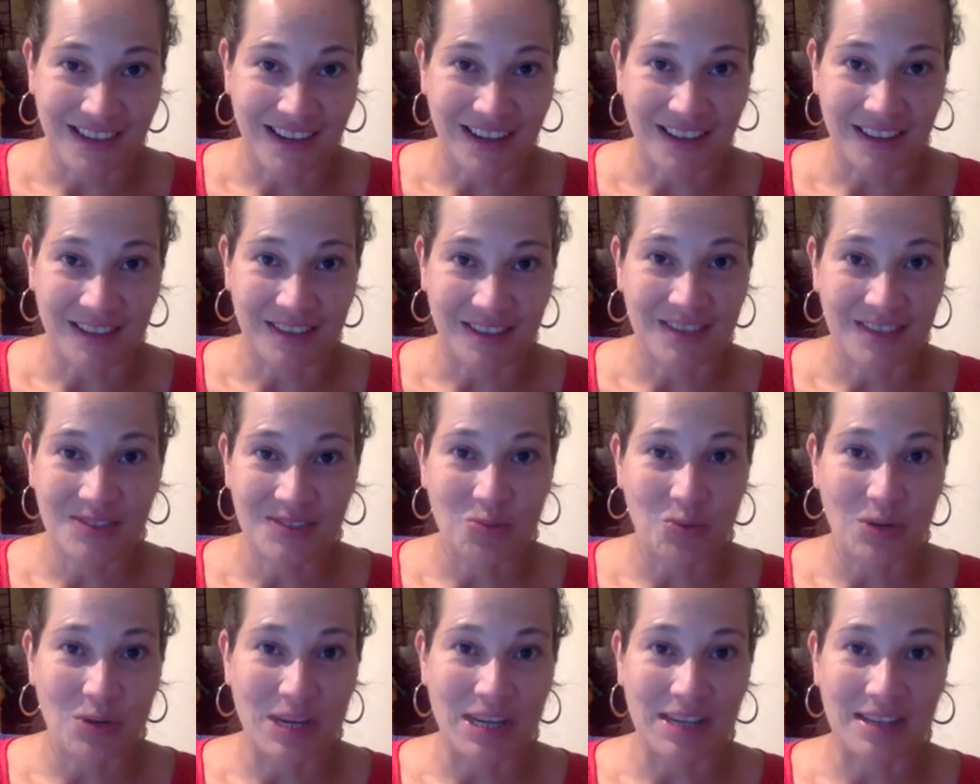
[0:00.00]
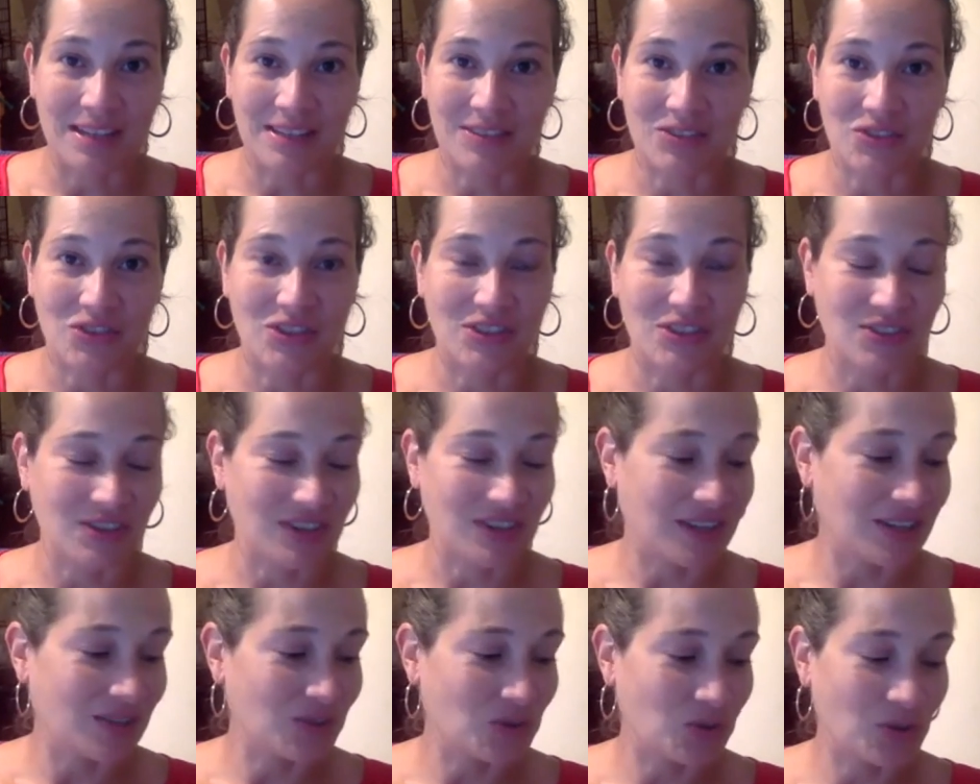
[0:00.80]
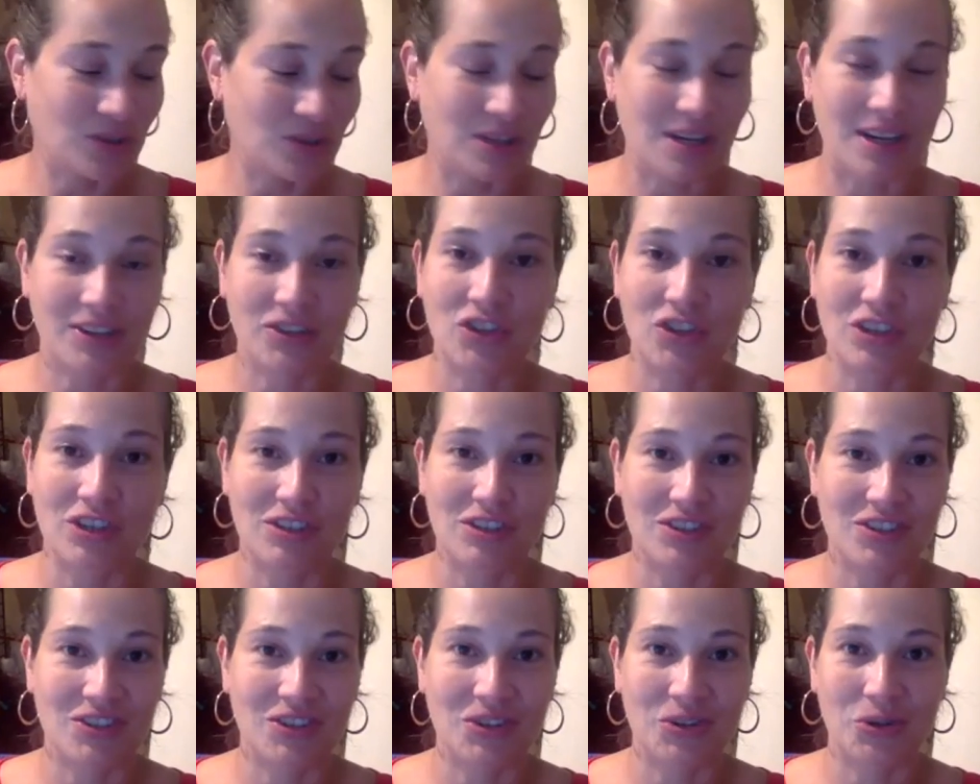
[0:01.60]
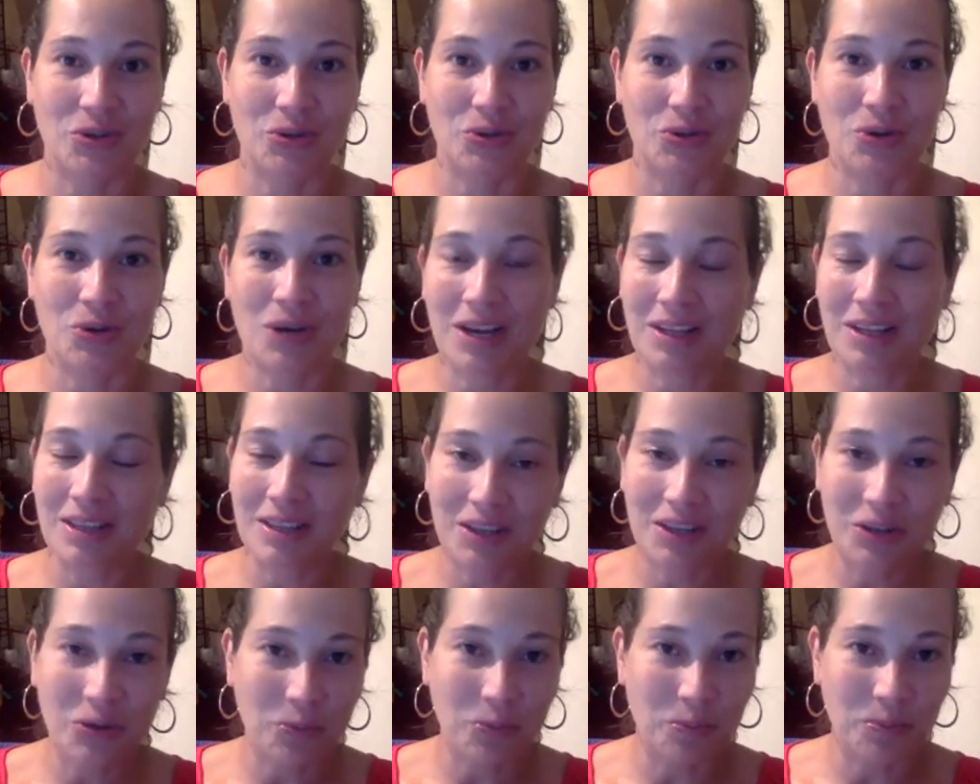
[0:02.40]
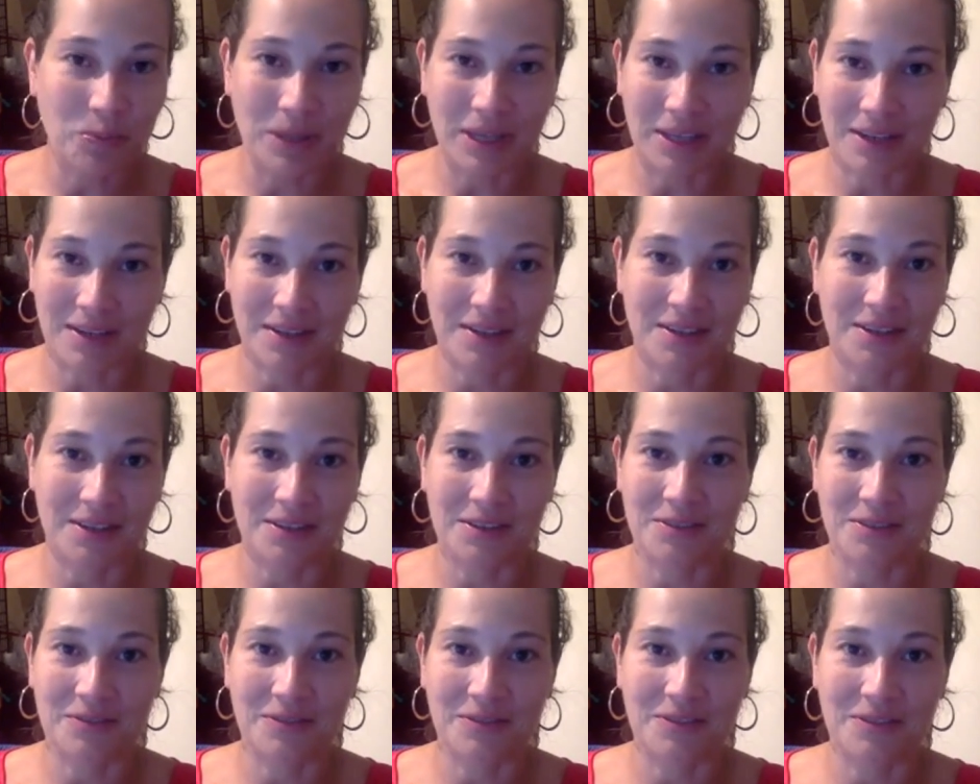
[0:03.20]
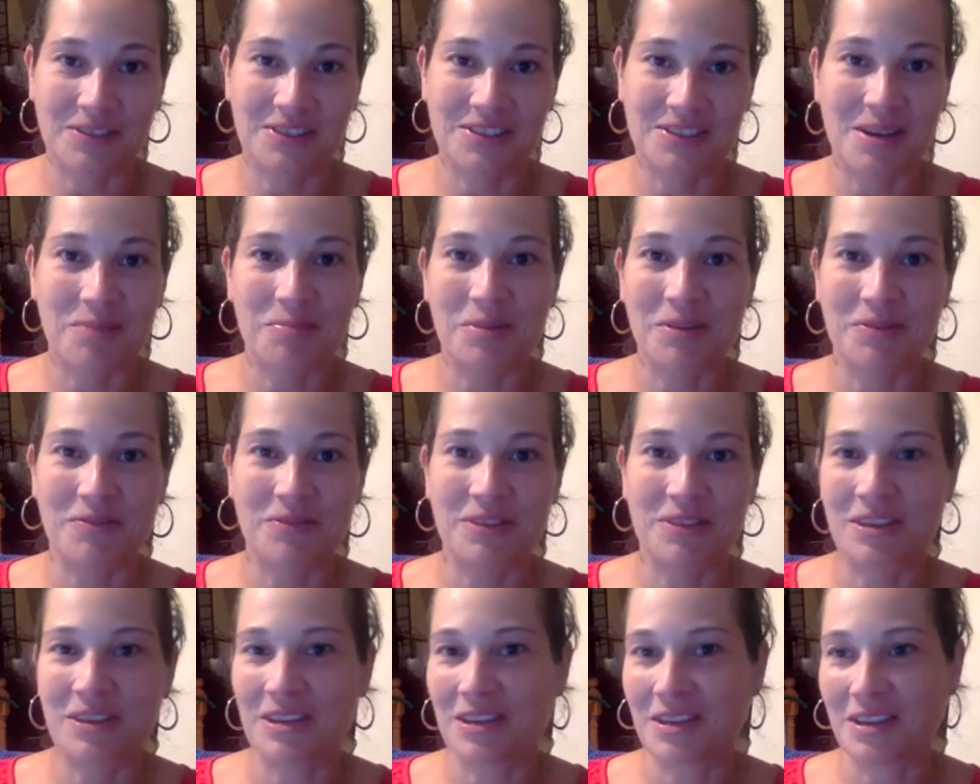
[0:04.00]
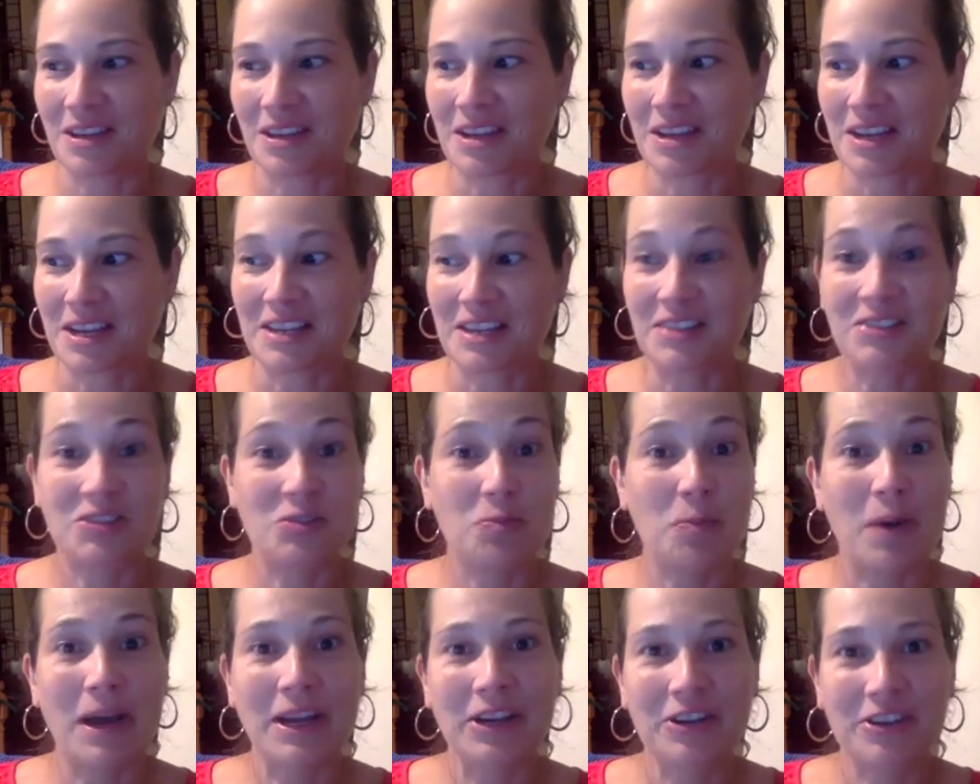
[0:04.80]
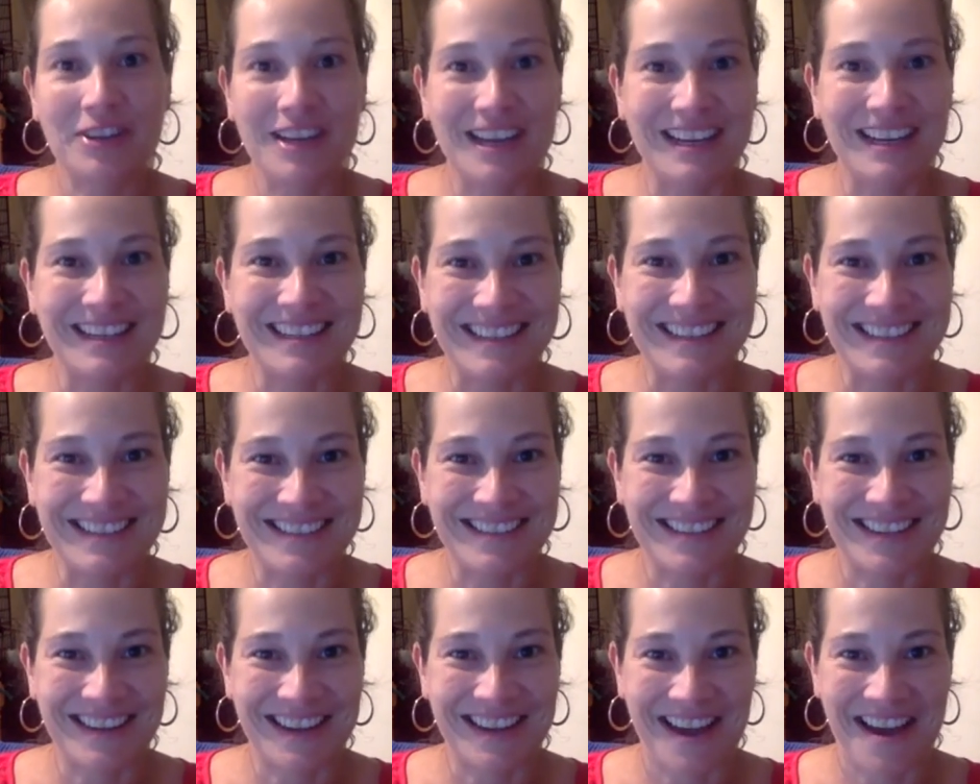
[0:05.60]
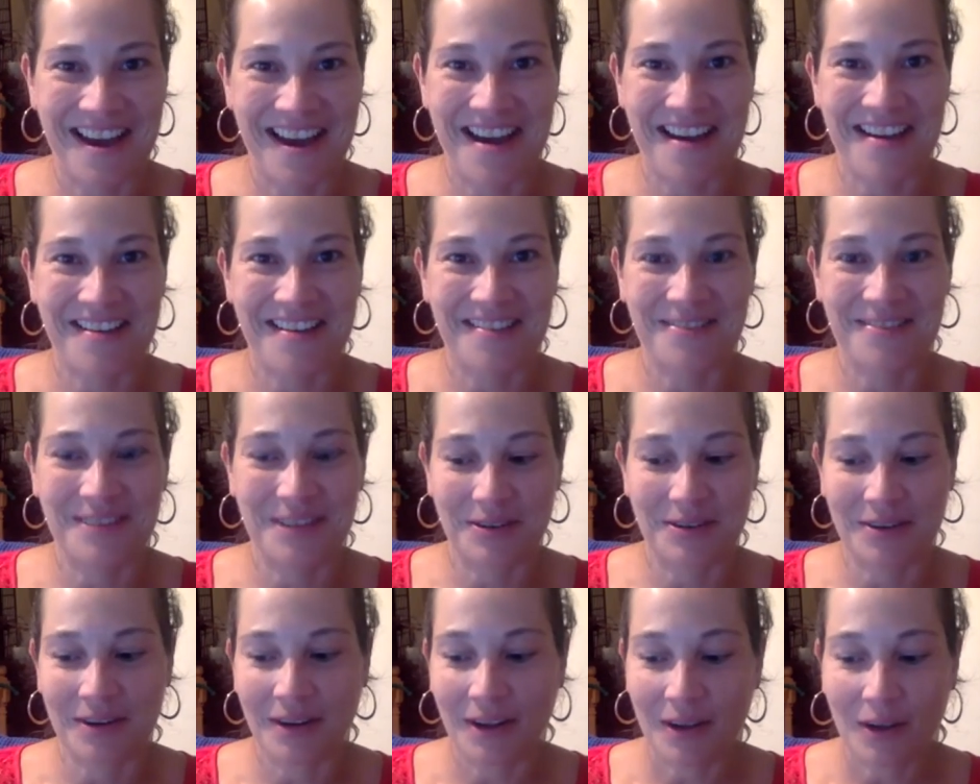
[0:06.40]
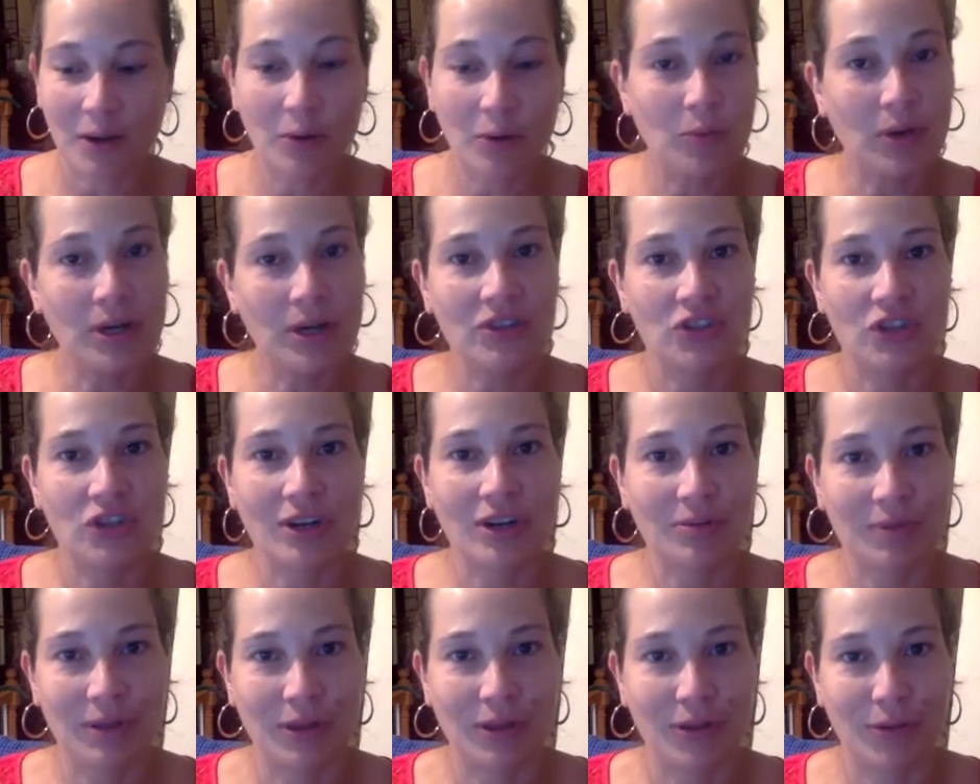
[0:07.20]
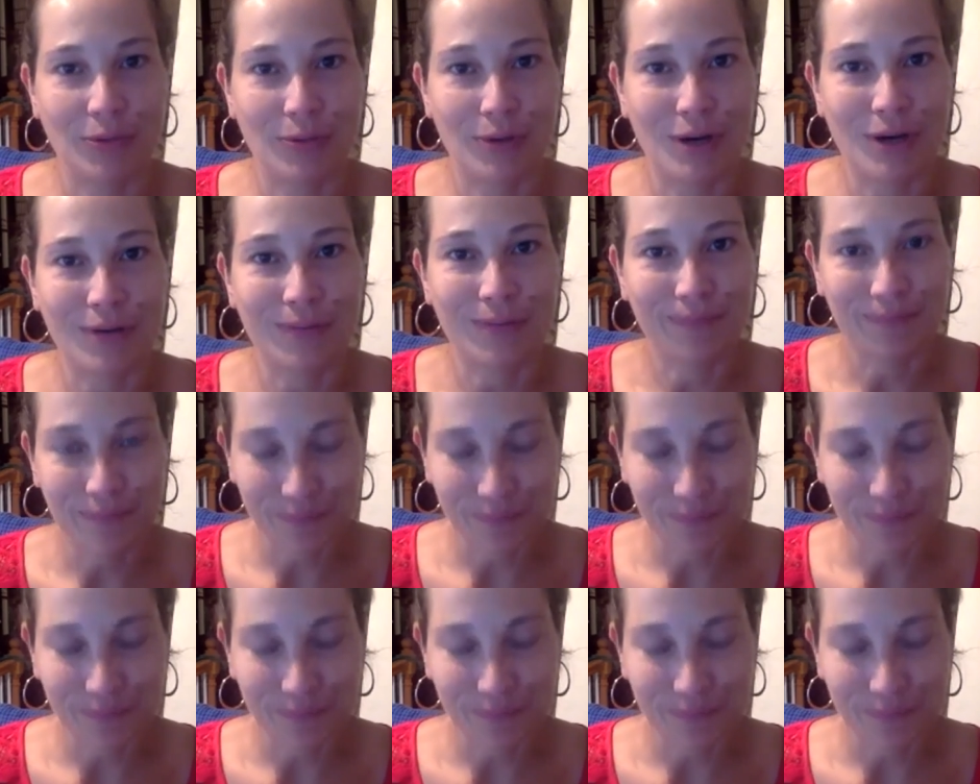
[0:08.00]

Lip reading: And this week is just an introduction to a little bit of some of the inspired ideas I have and want to share with you all.